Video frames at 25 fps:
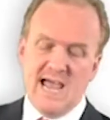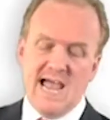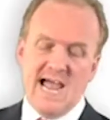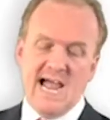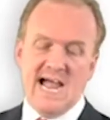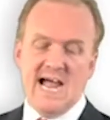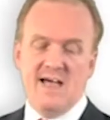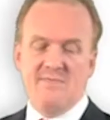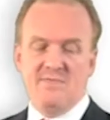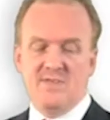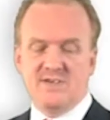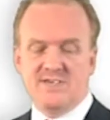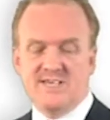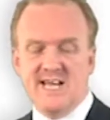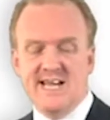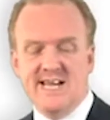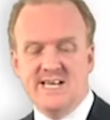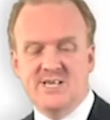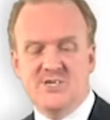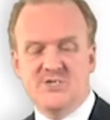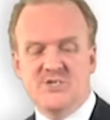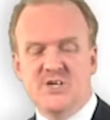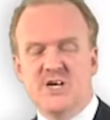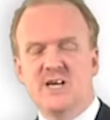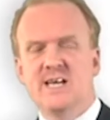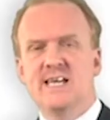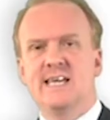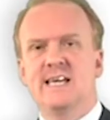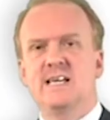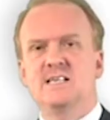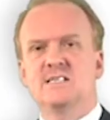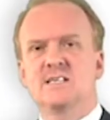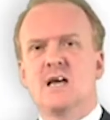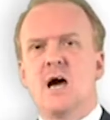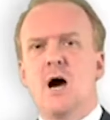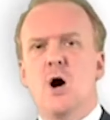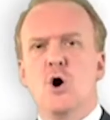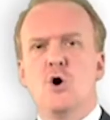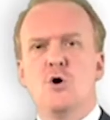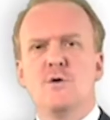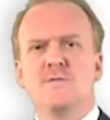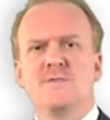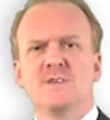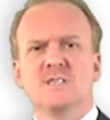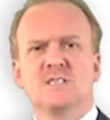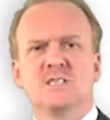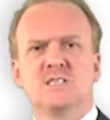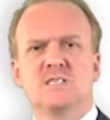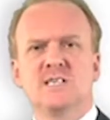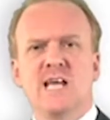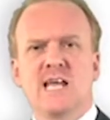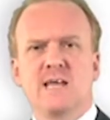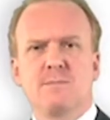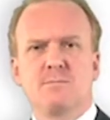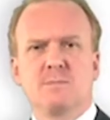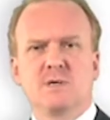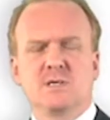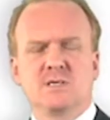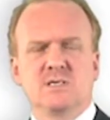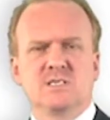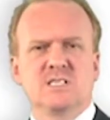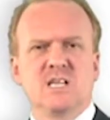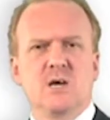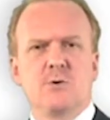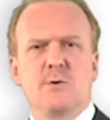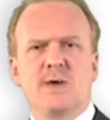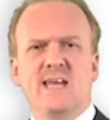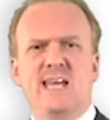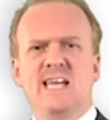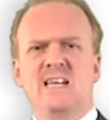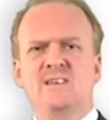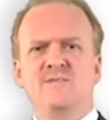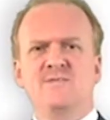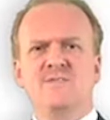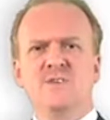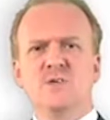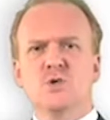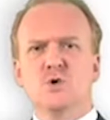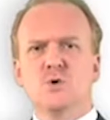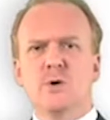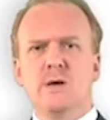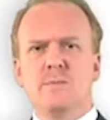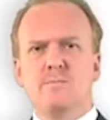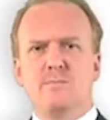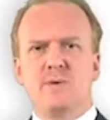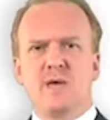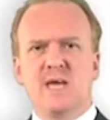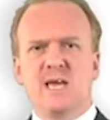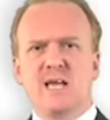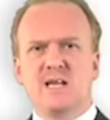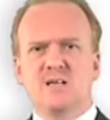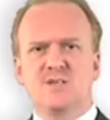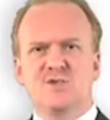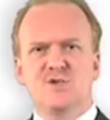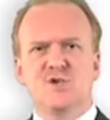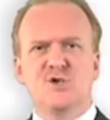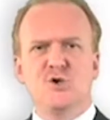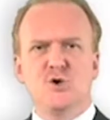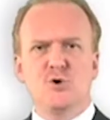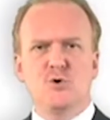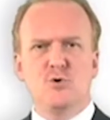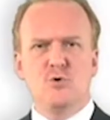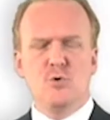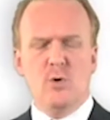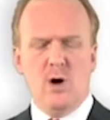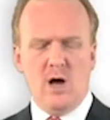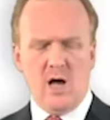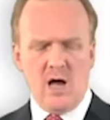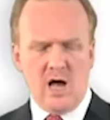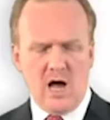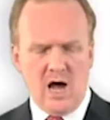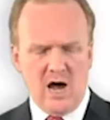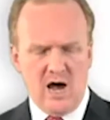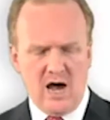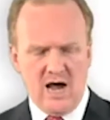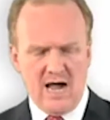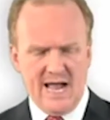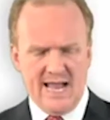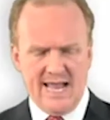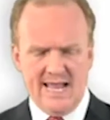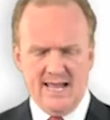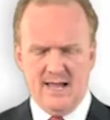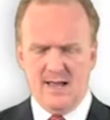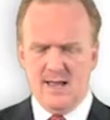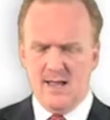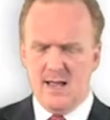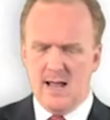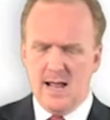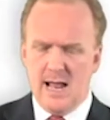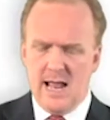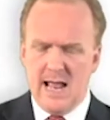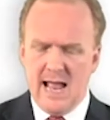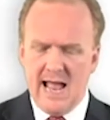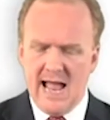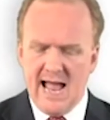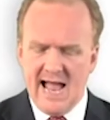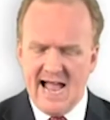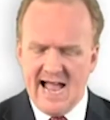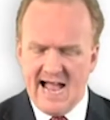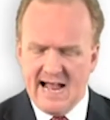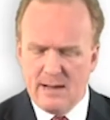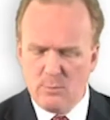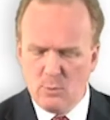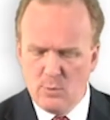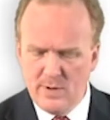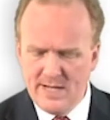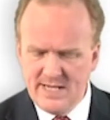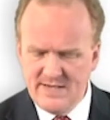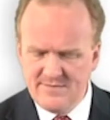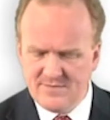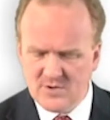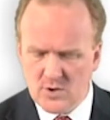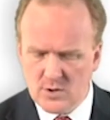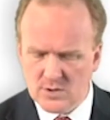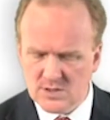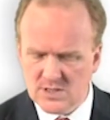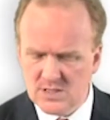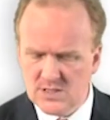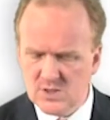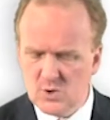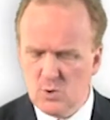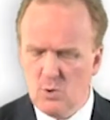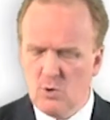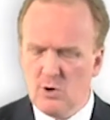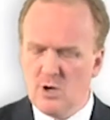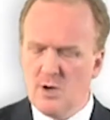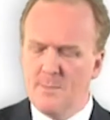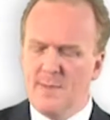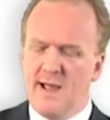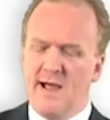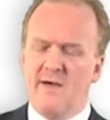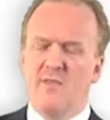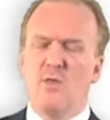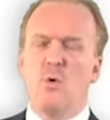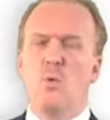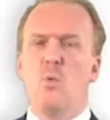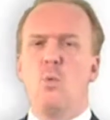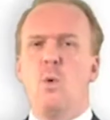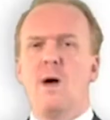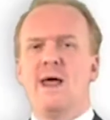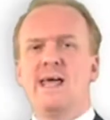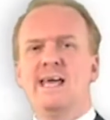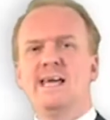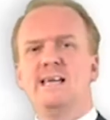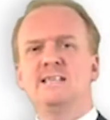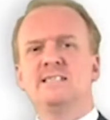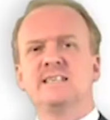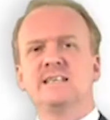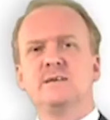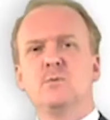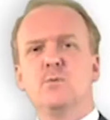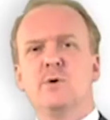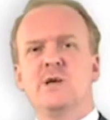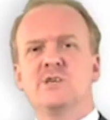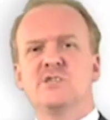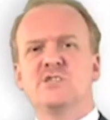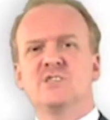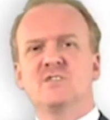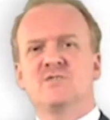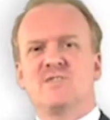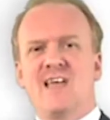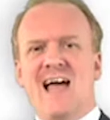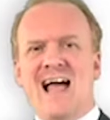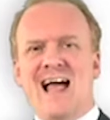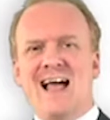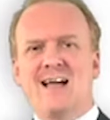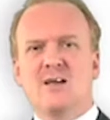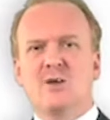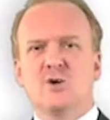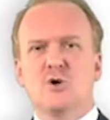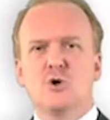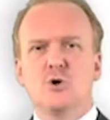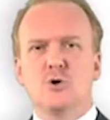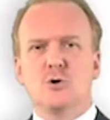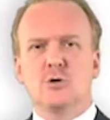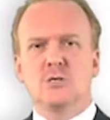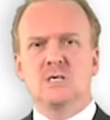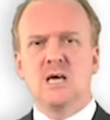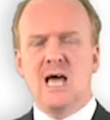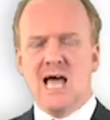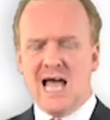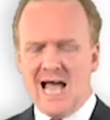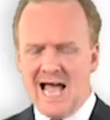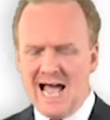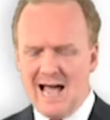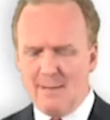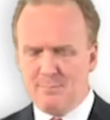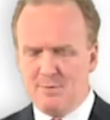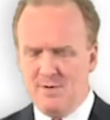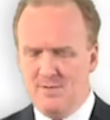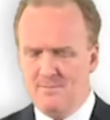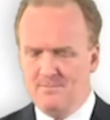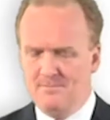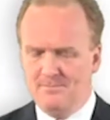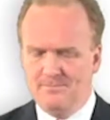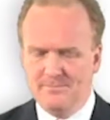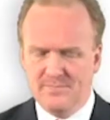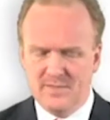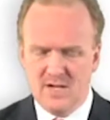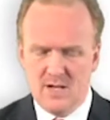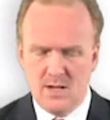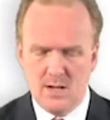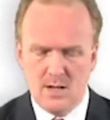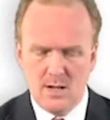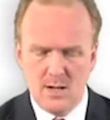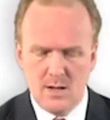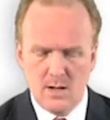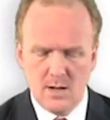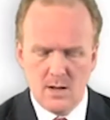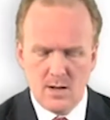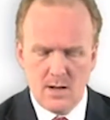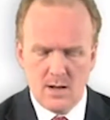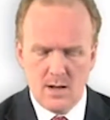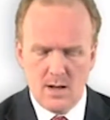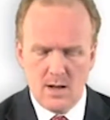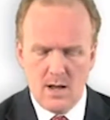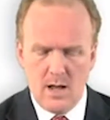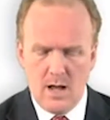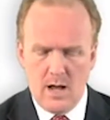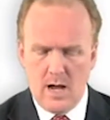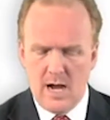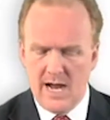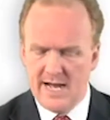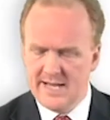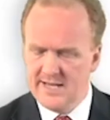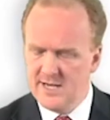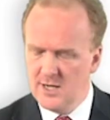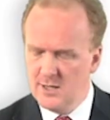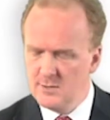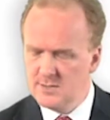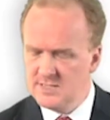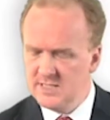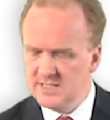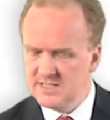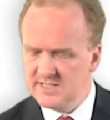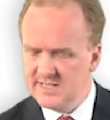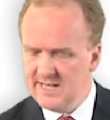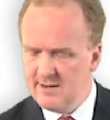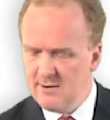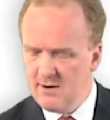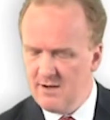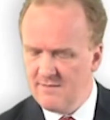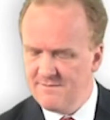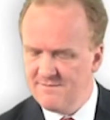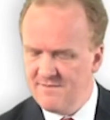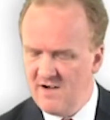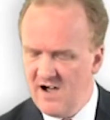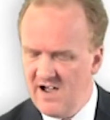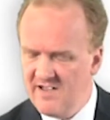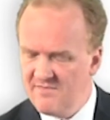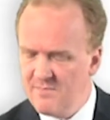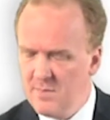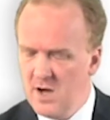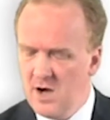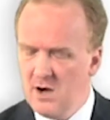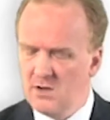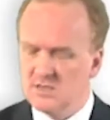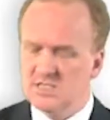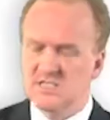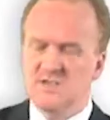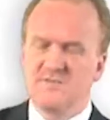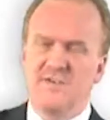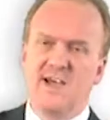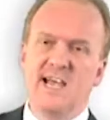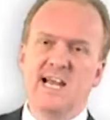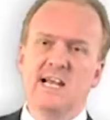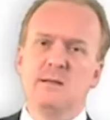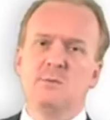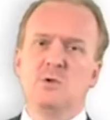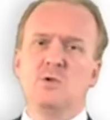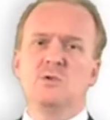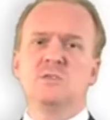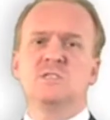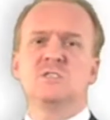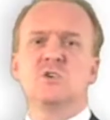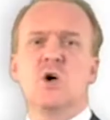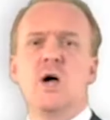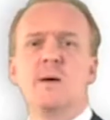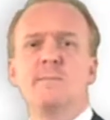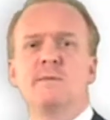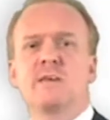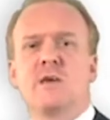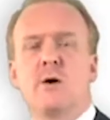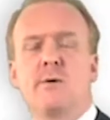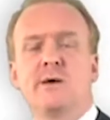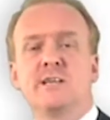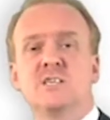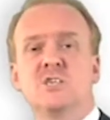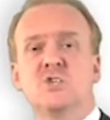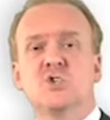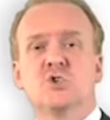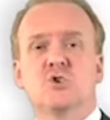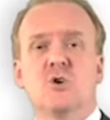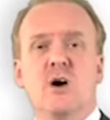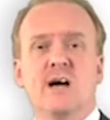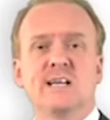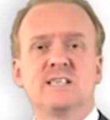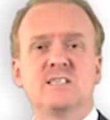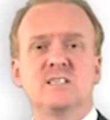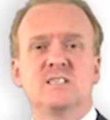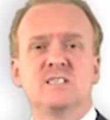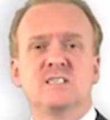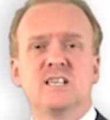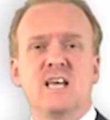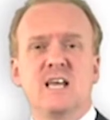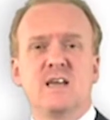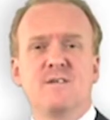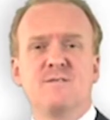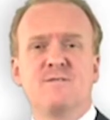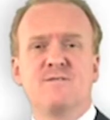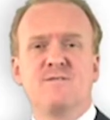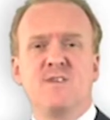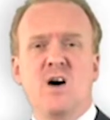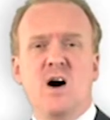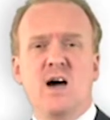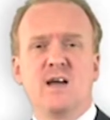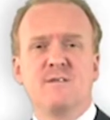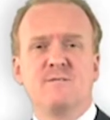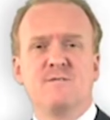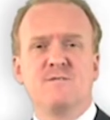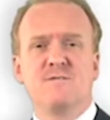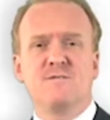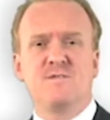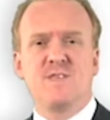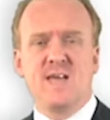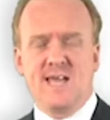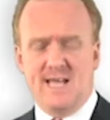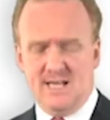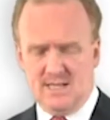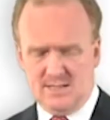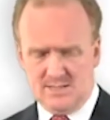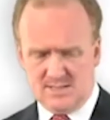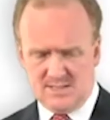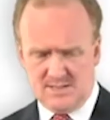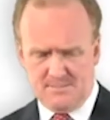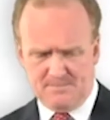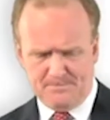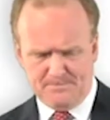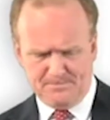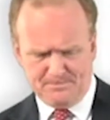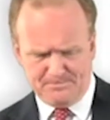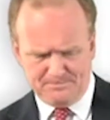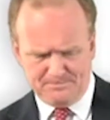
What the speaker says: And the danger is overstatement, so inventory being too high. And we've got to talk about the ways in which that could happen. I notice there are 5 marks available, so I'm going to try to say 5 things.